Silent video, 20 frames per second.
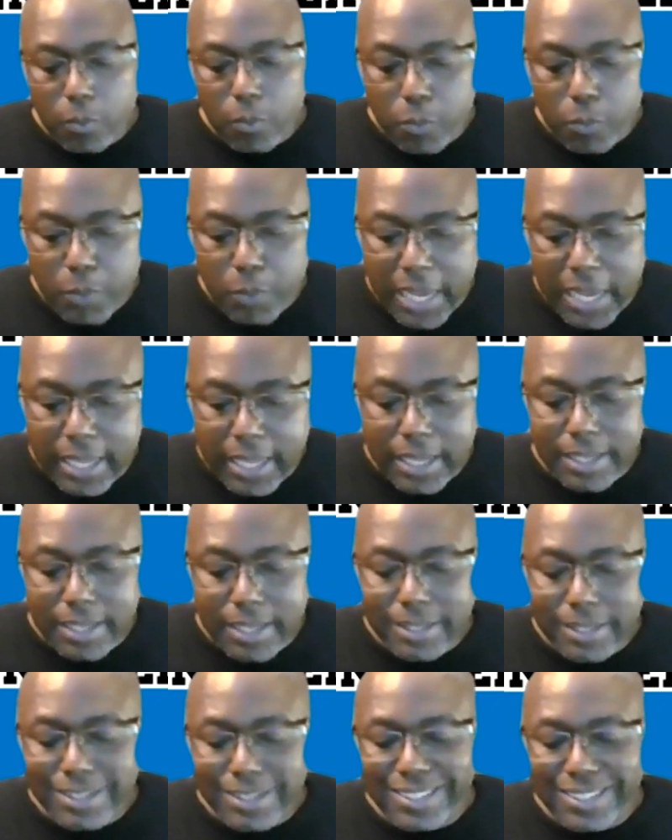back
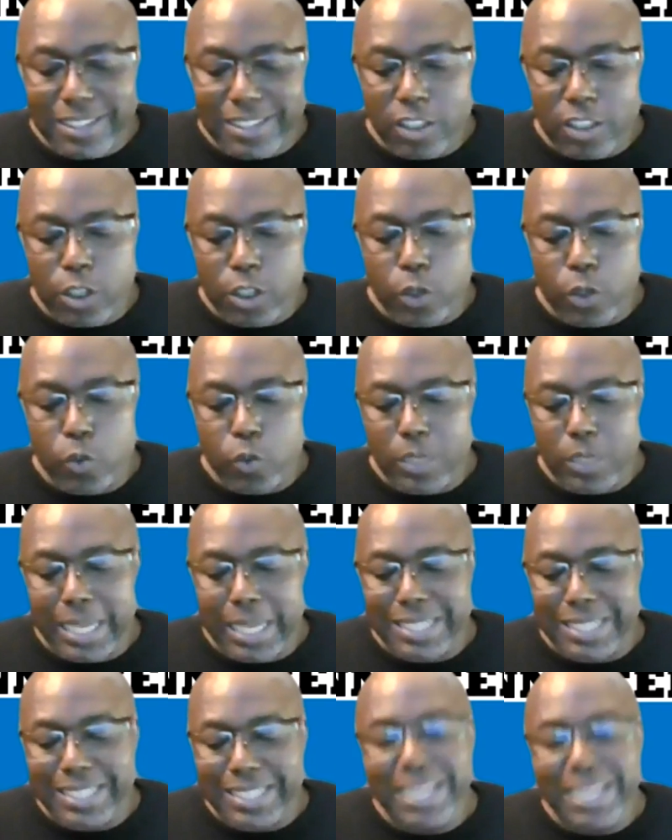in June
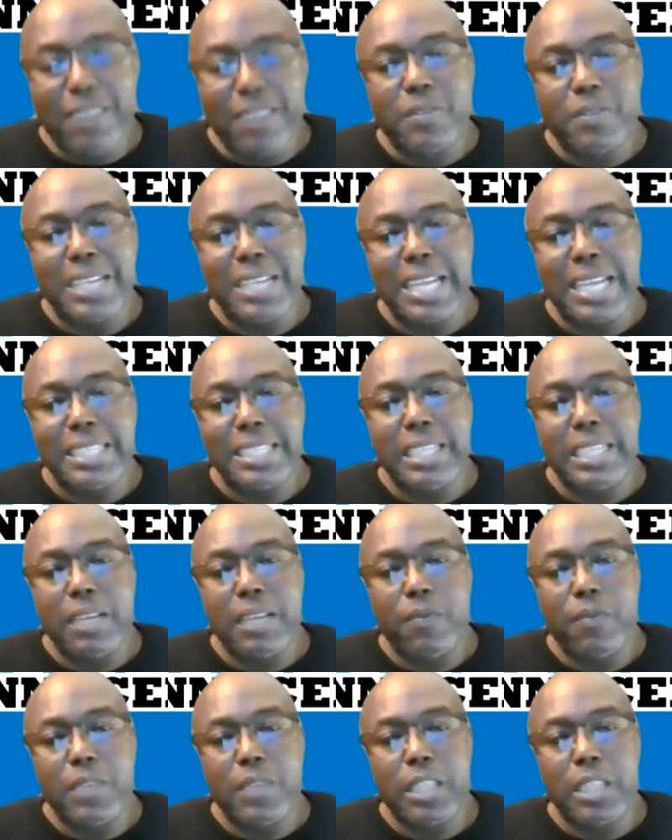19th,
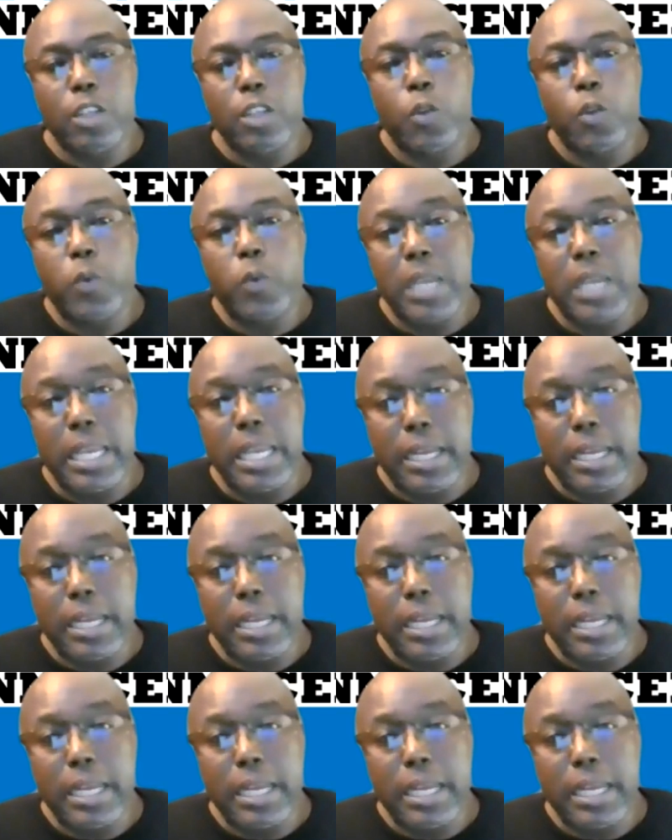1953.